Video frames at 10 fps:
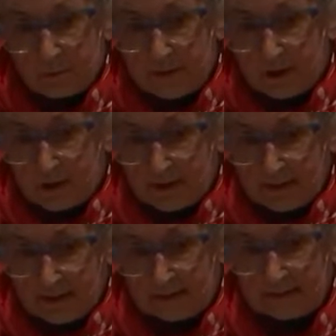
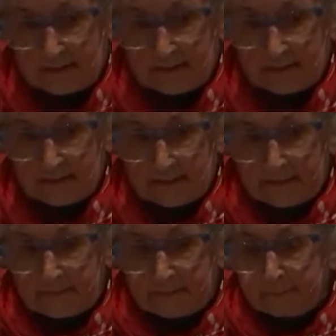Waminjaka.
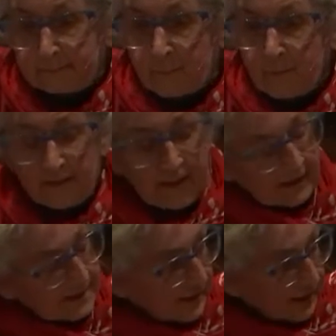Thanks,